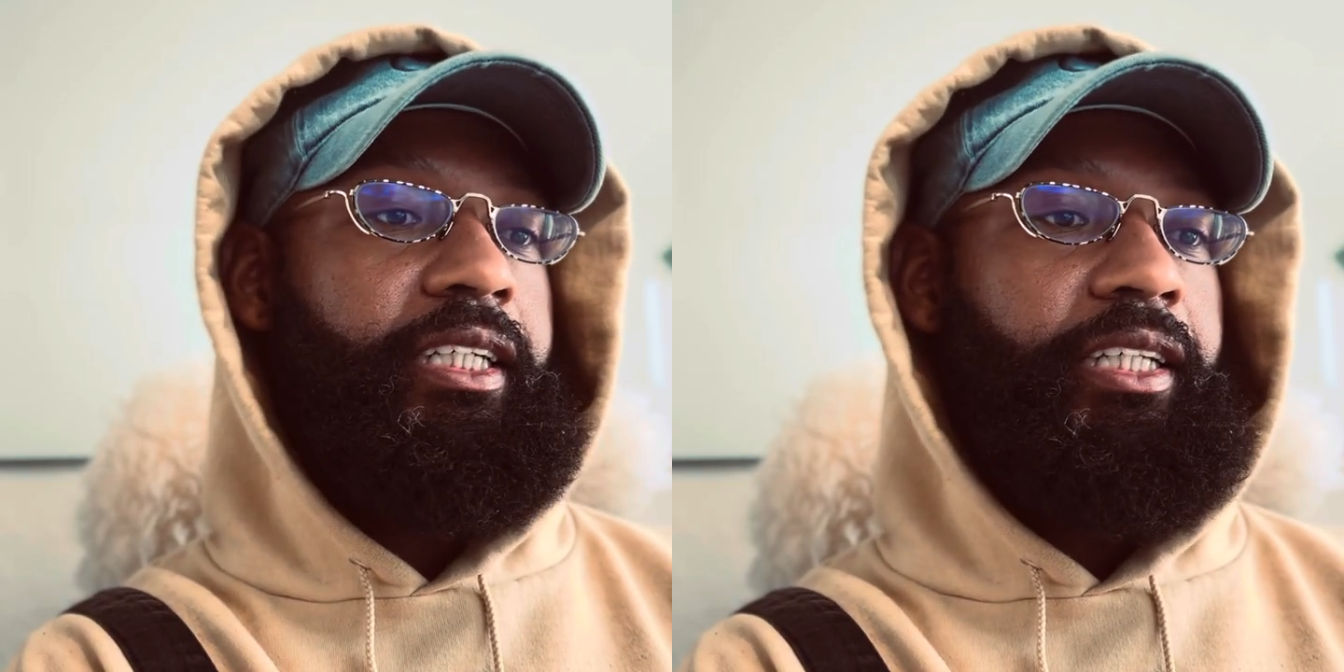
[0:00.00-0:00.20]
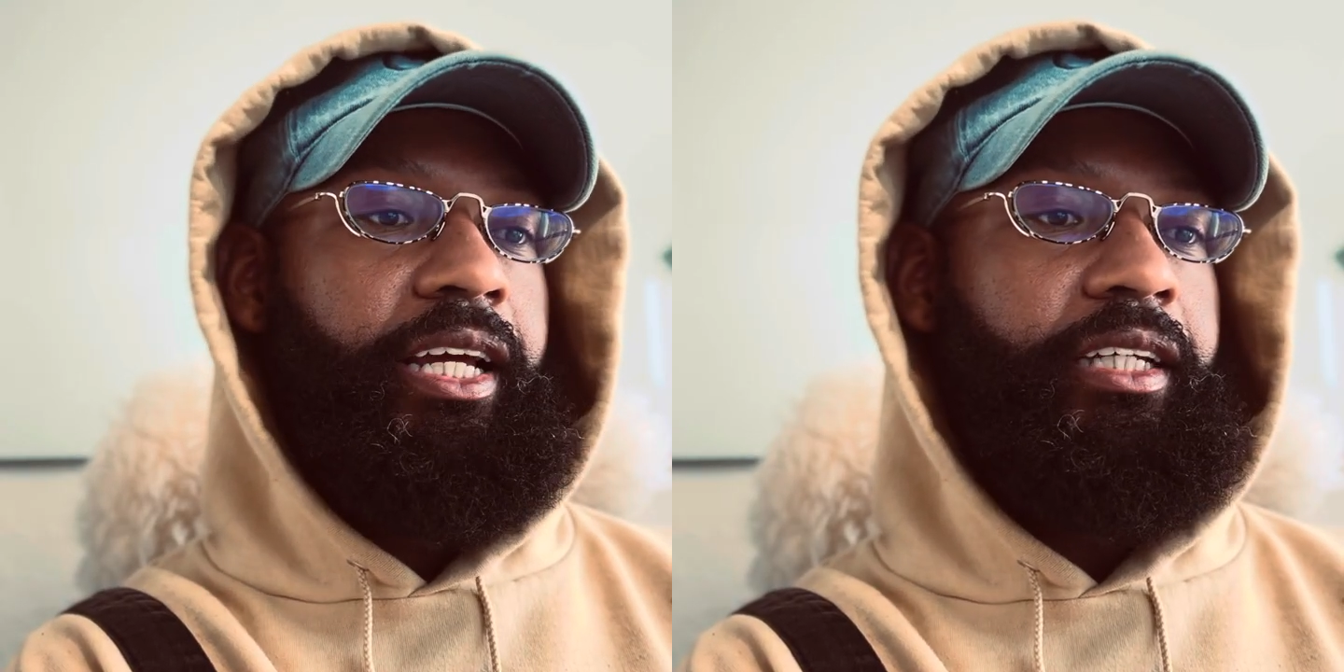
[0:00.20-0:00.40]

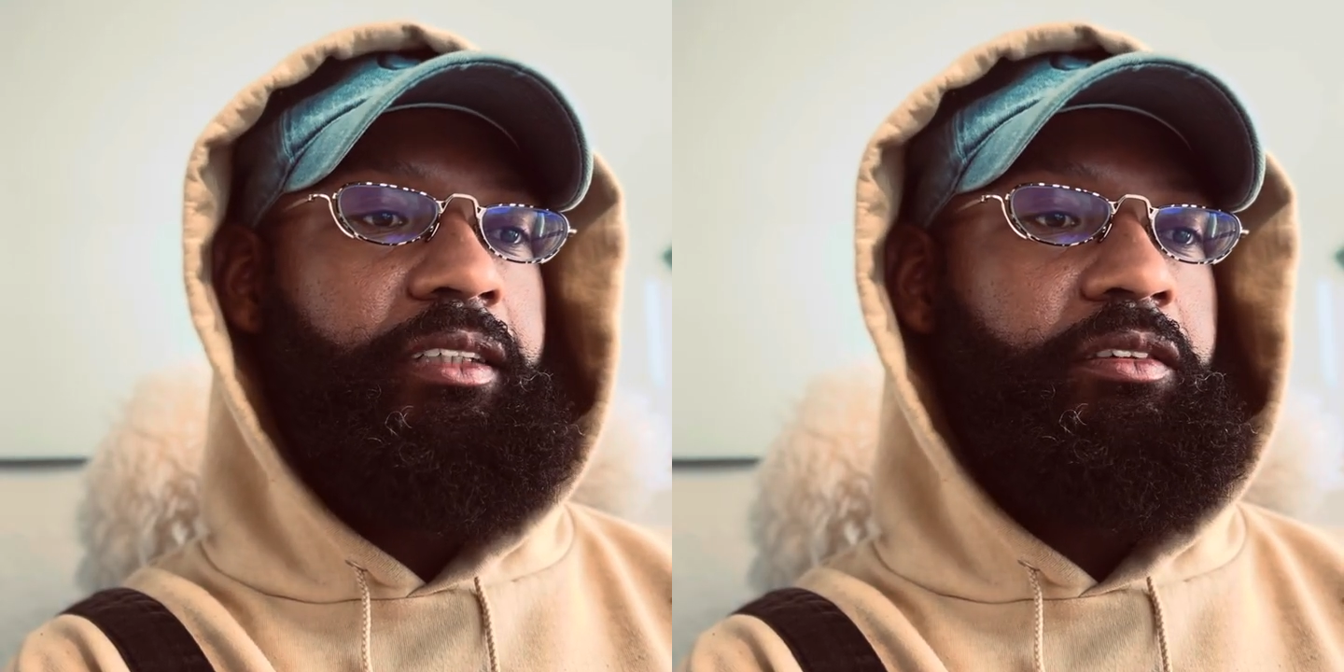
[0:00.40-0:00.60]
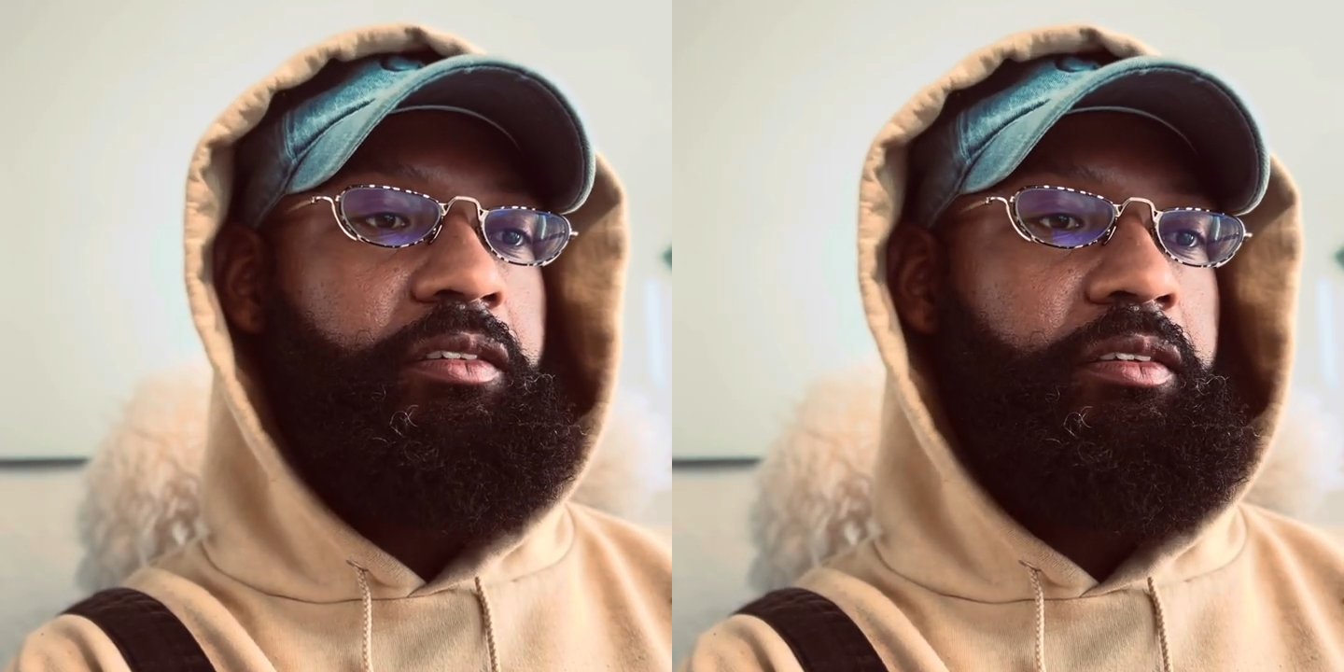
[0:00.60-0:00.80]
and that
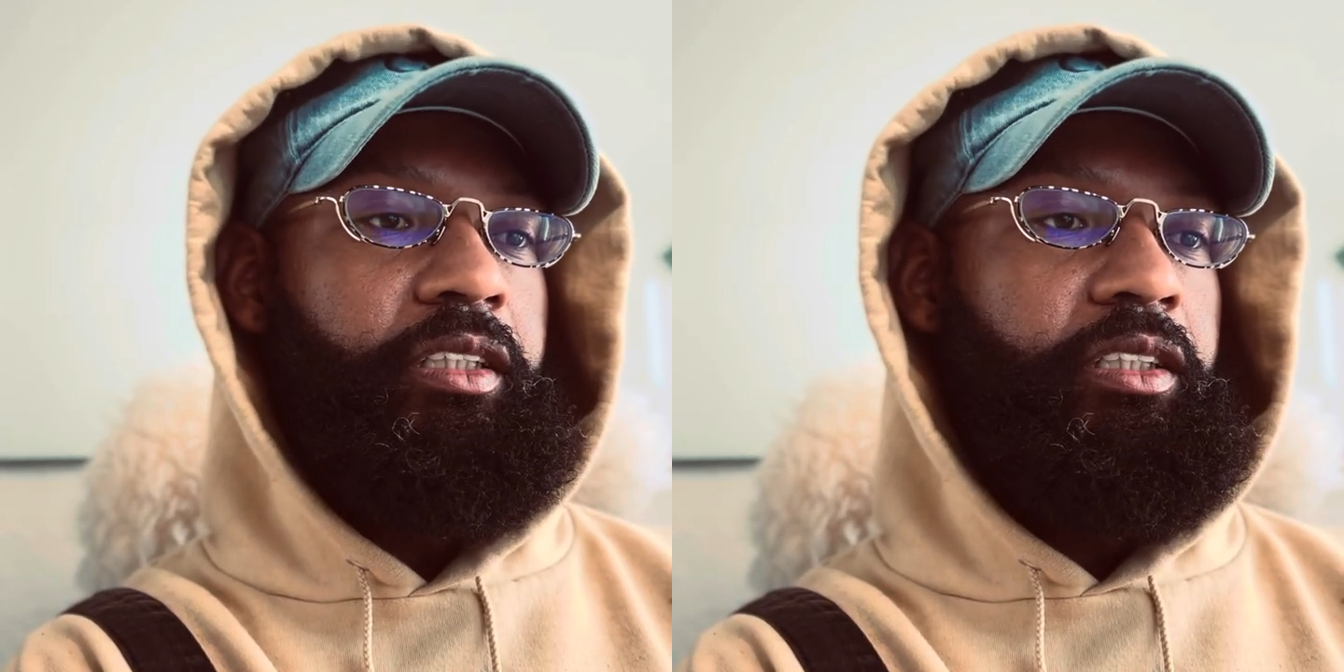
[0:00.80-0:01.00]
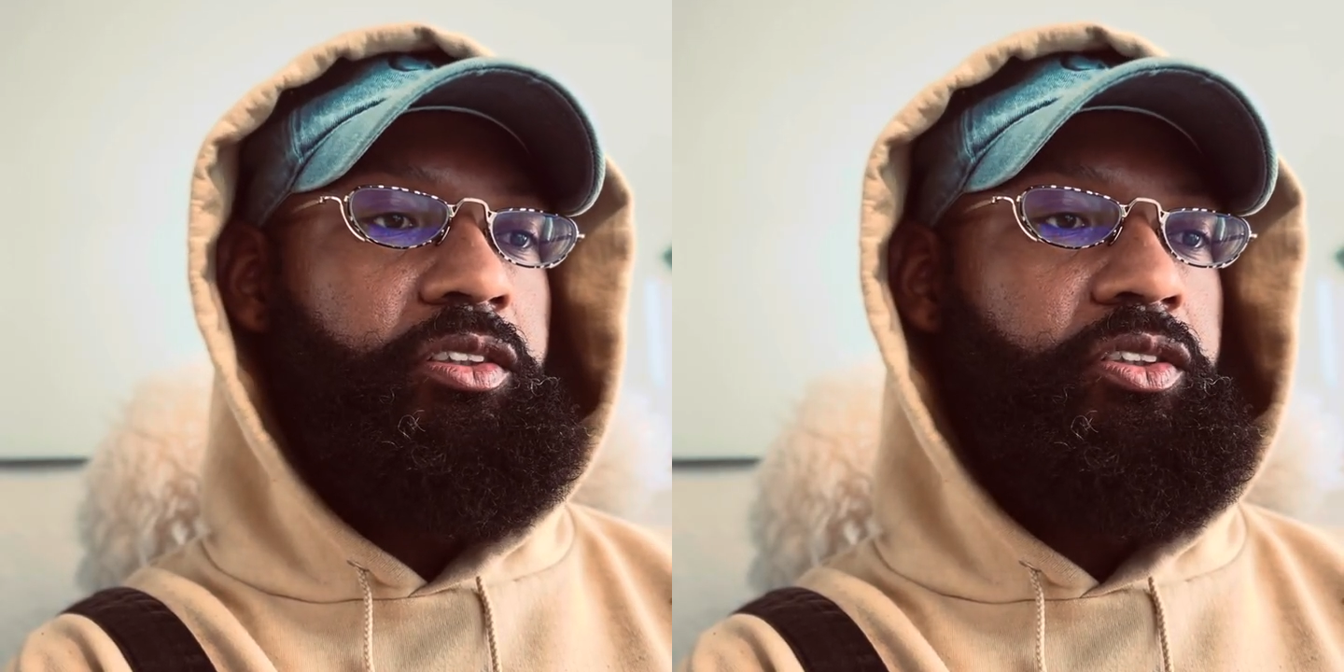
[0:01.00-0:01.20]
can
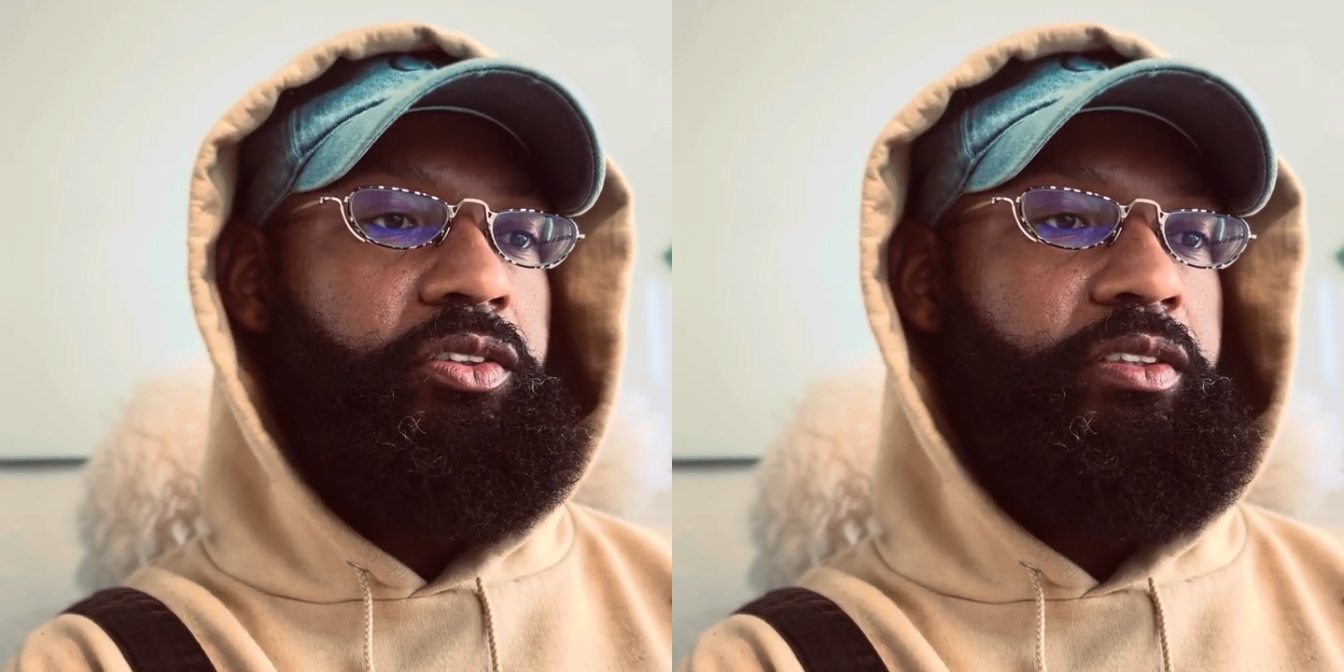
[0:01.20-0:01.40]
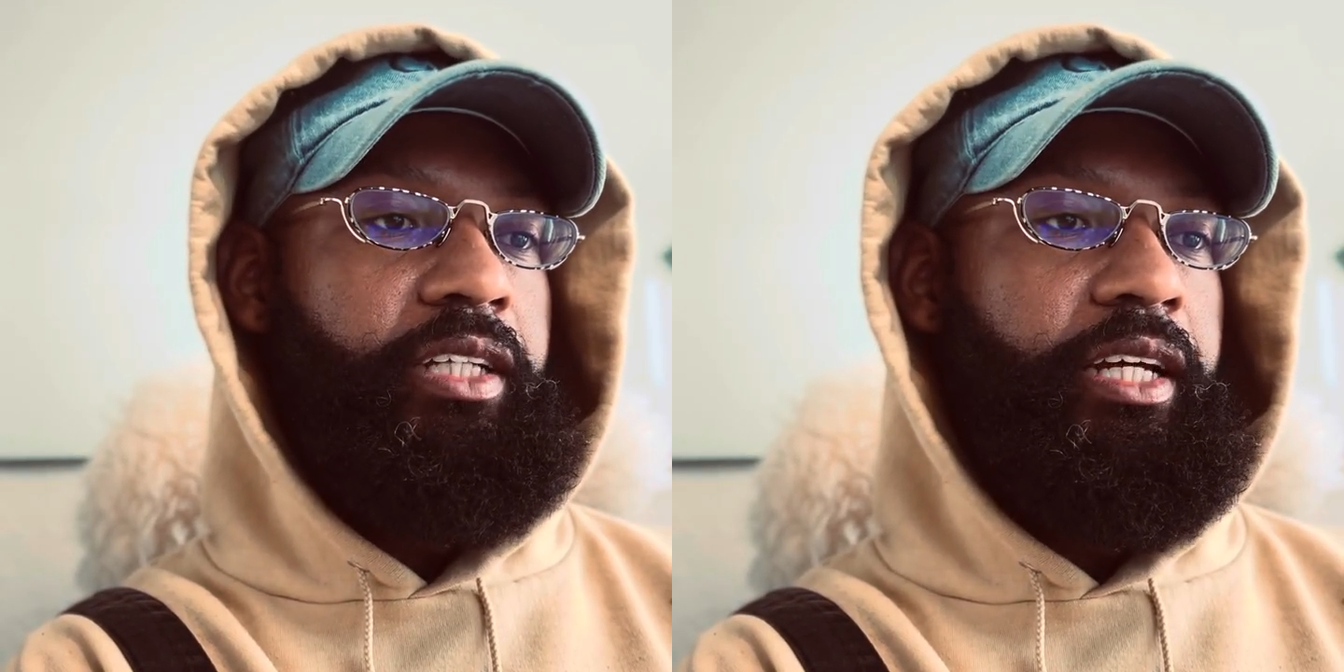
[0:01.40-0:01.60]

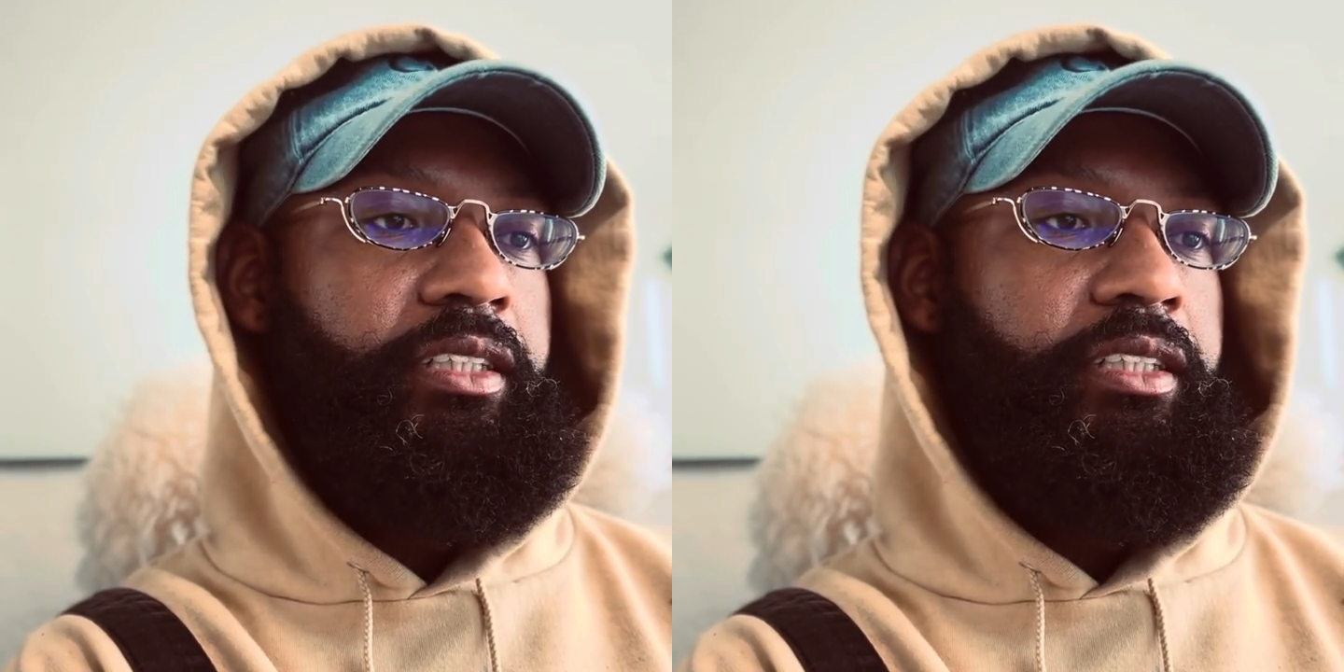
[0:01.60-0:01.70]
induce like